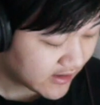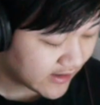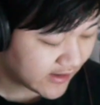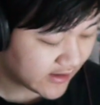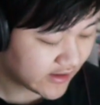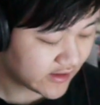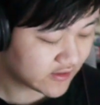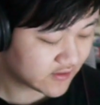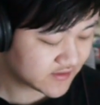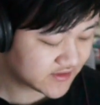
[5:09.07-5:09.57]

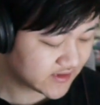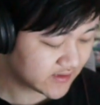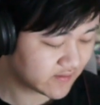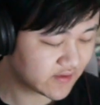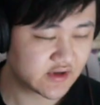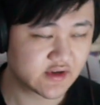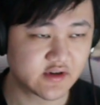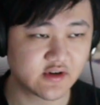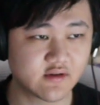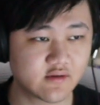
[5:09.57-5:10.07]
Uh, no Seal
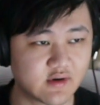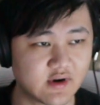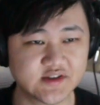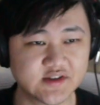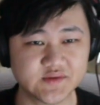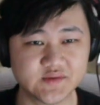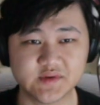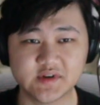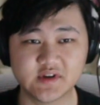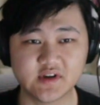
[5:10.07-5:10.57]
Week, no
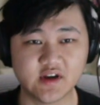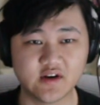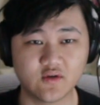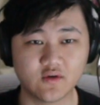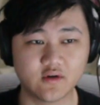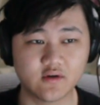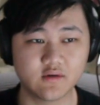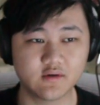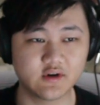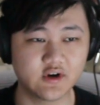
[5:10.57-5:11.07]
Grass Week, and
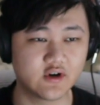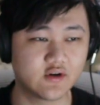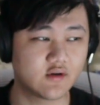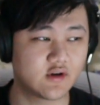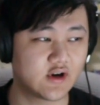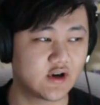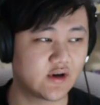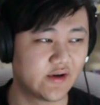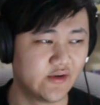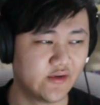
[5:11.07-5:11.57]
no no,
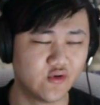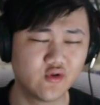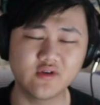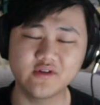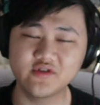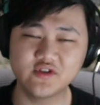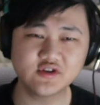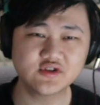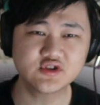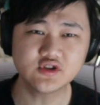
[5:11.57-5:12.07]
uh, no.
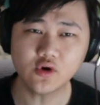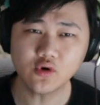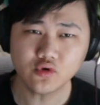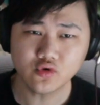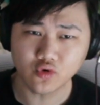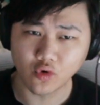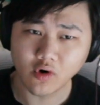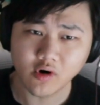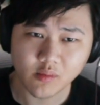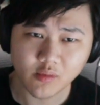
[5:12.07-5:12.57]
There's no
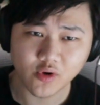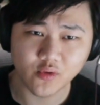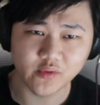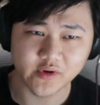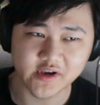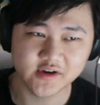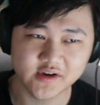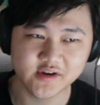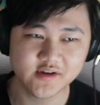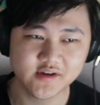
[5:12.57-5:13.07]
normal
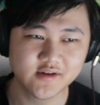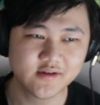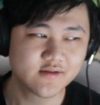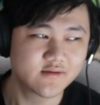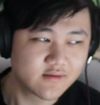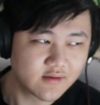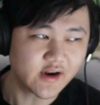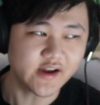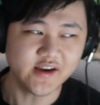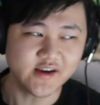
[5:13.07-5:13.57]
week,
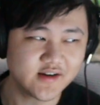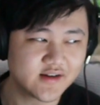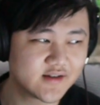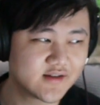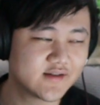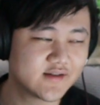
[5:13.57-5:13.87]
right?